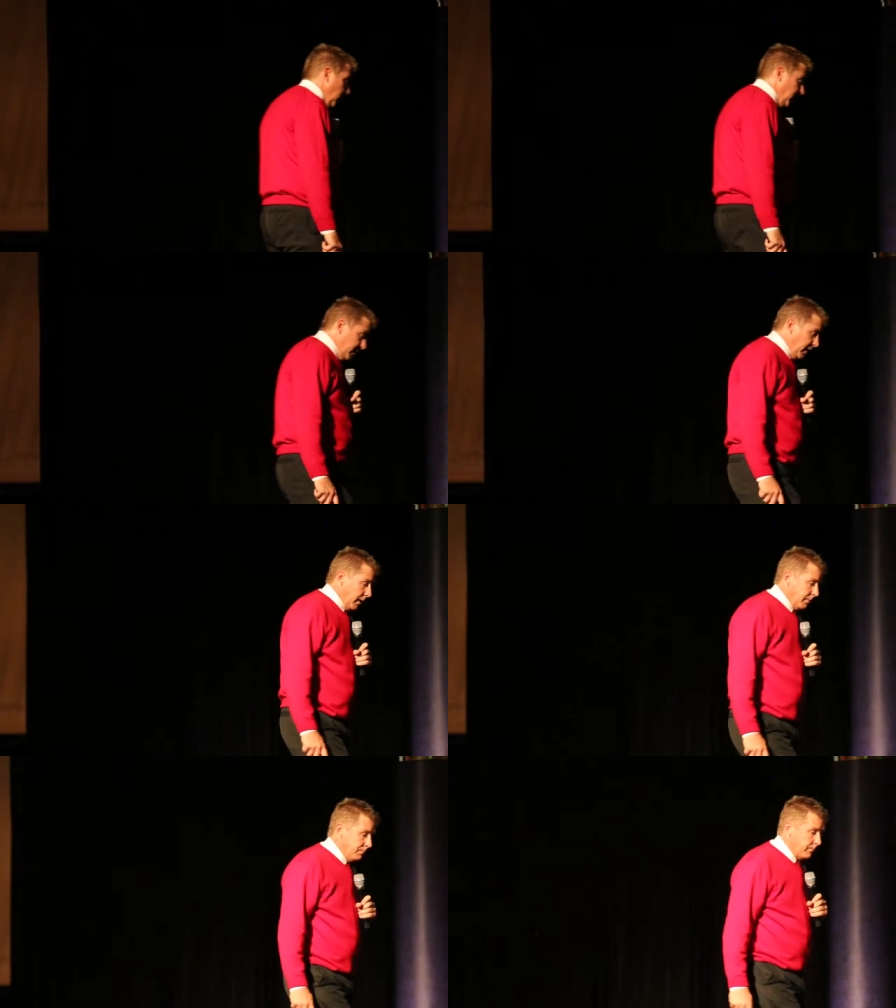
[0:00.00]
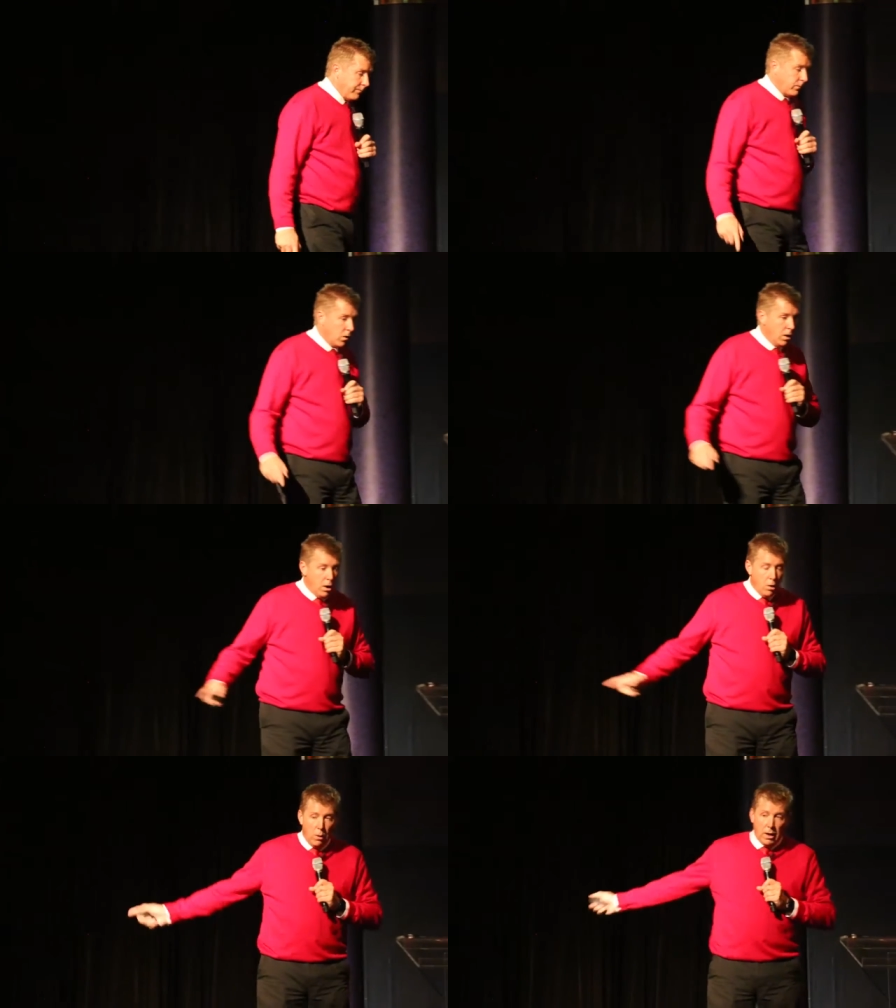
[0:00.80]
And he did.
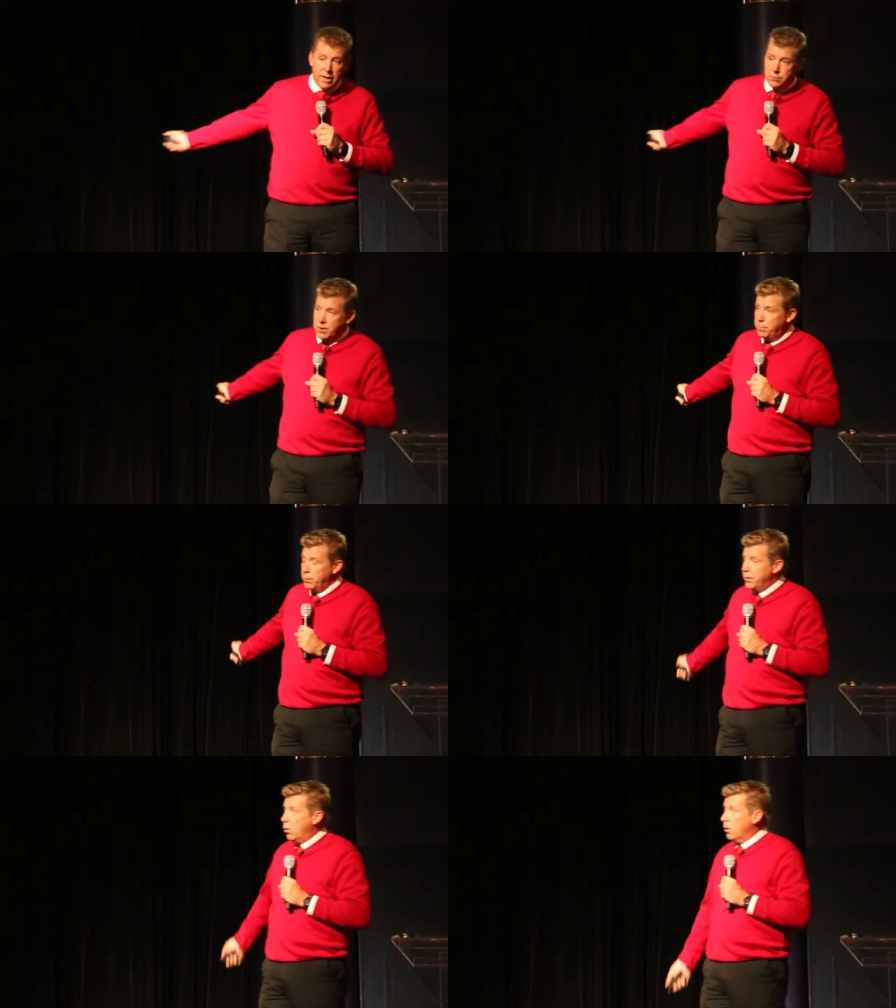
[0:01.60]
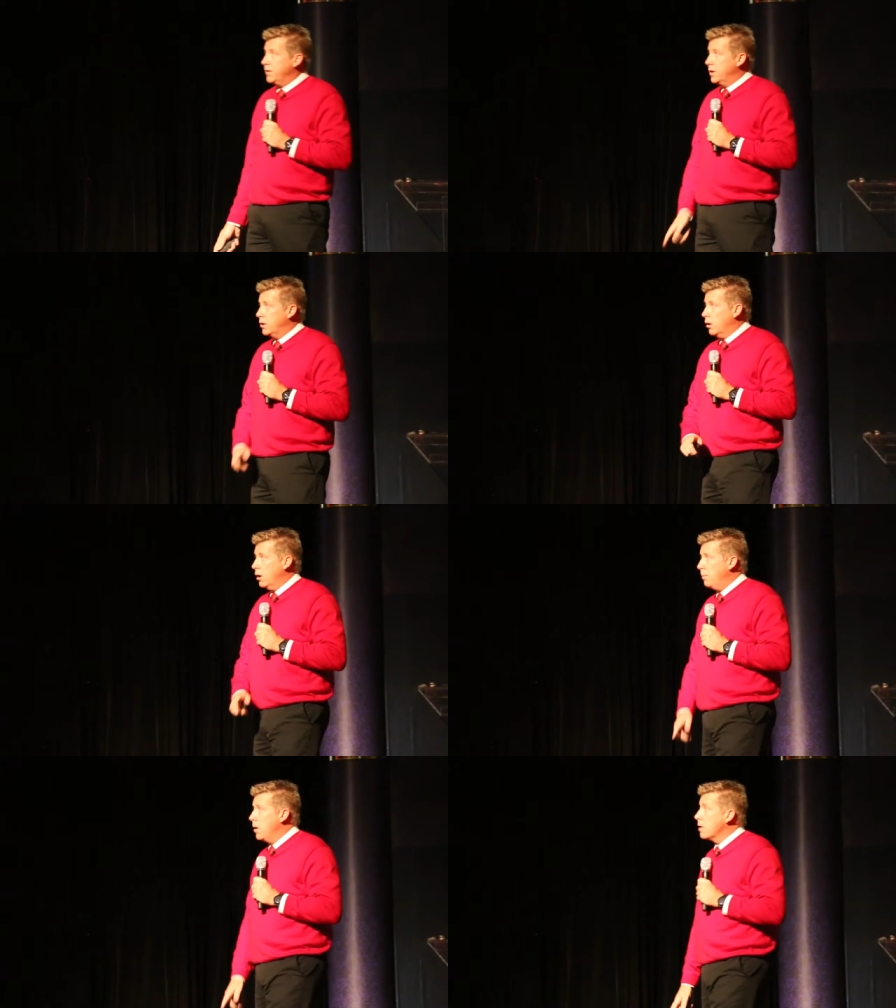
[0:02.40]
While he was up on the north end of
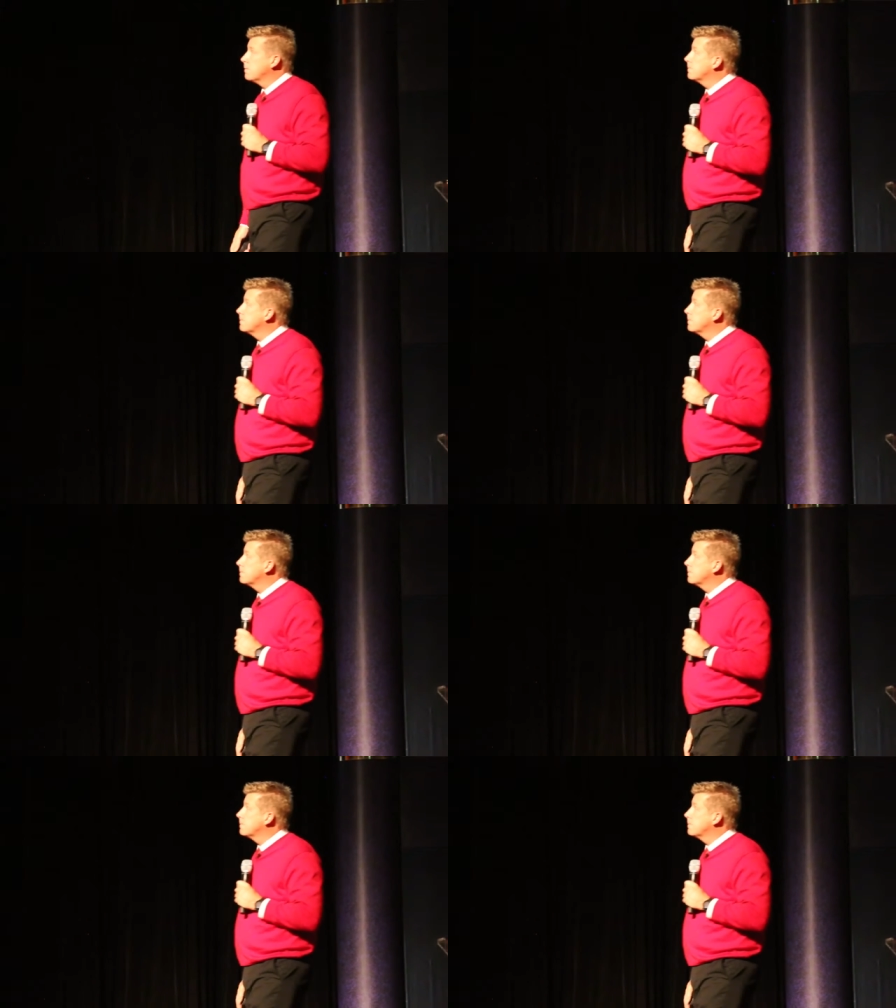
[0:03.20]
Europe,